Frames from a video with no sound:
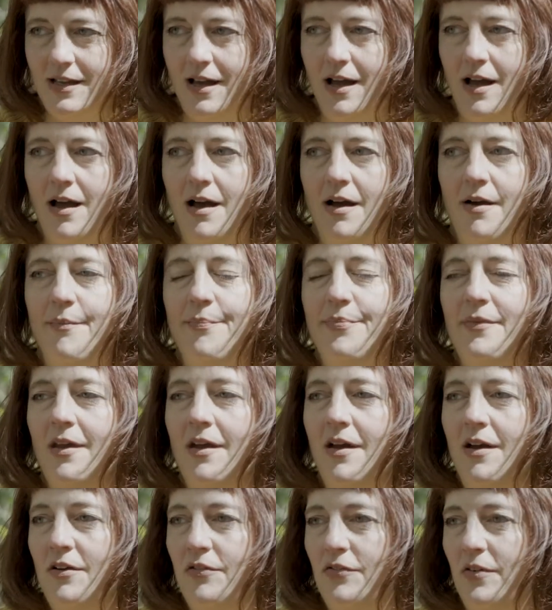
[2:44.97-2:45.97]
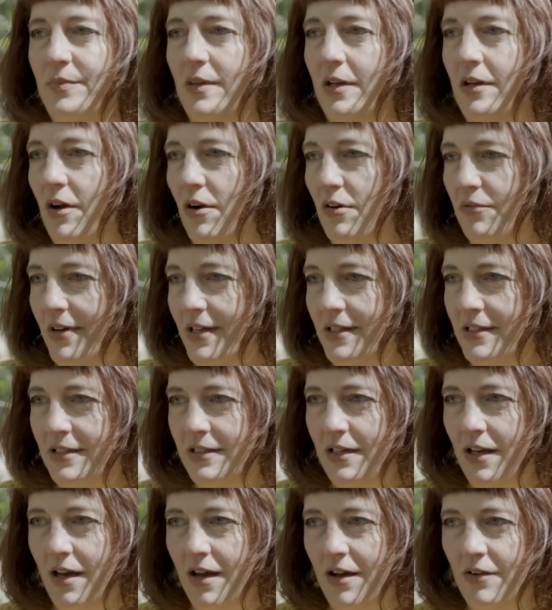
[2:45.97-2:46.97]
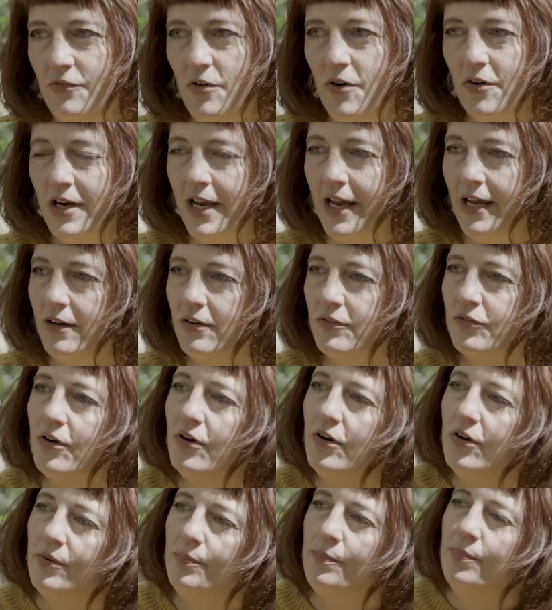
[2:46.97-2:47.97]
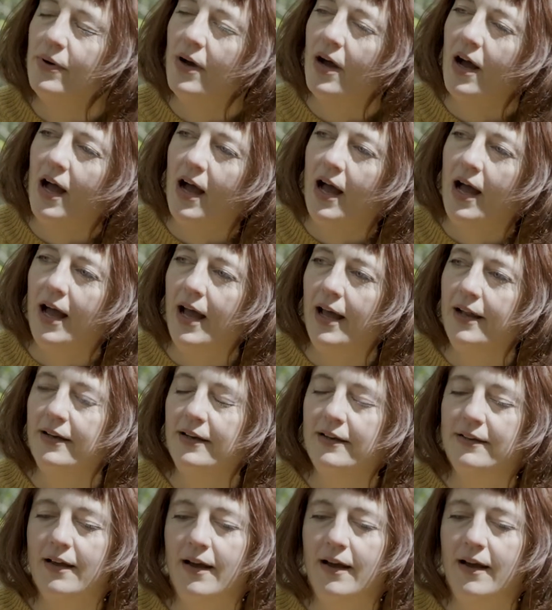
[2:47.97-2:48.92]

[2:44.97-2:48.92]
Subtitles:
from the Northwest Walking Group and